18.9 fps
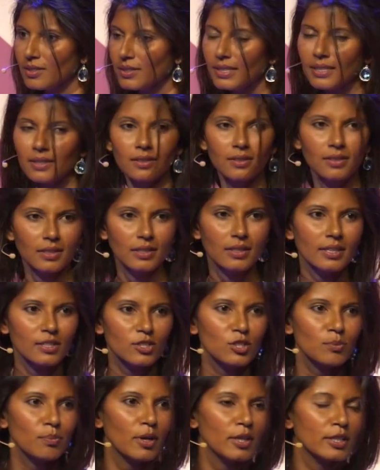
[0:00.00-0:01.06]
Yeah? It's
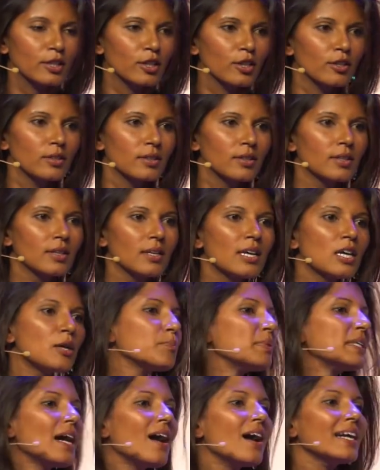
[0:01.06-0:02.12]
the bodyguard.
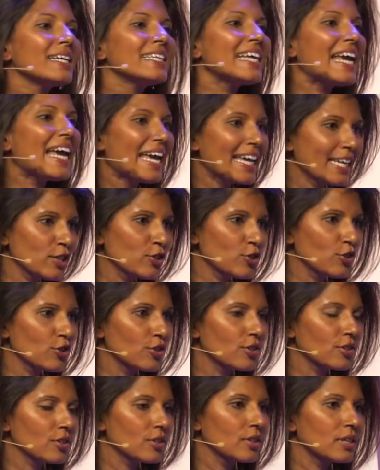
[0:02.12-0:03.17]
Behind anger
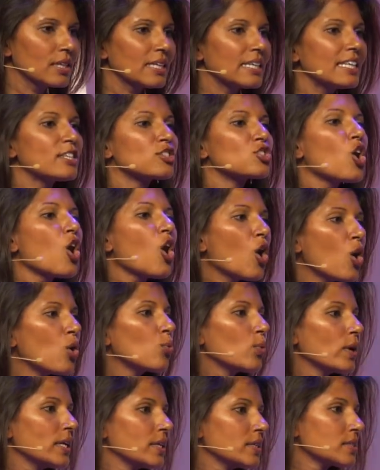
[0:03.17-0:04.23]
is
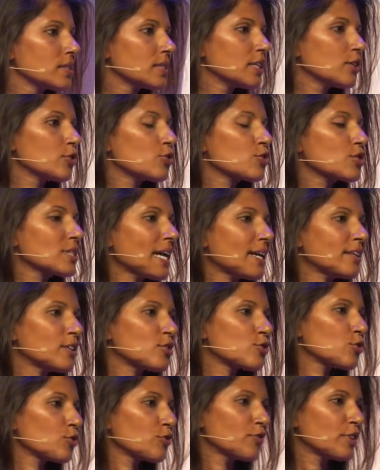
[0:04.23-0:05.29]
always either
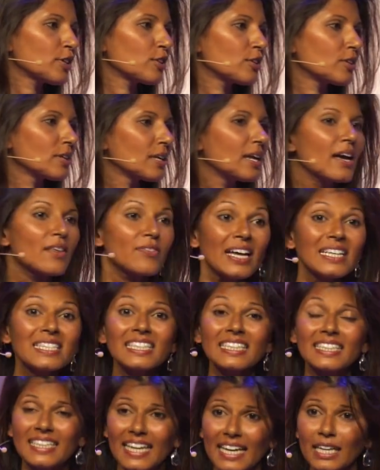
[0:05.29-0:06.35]
sadness or fear. That's a
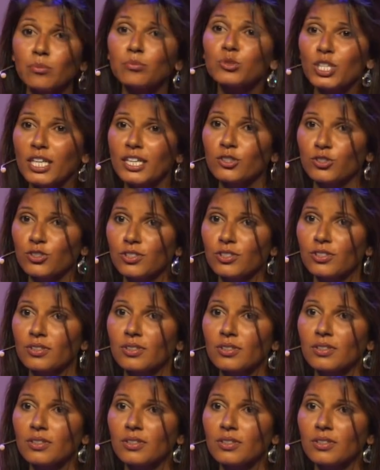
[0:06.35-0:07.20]
game changer.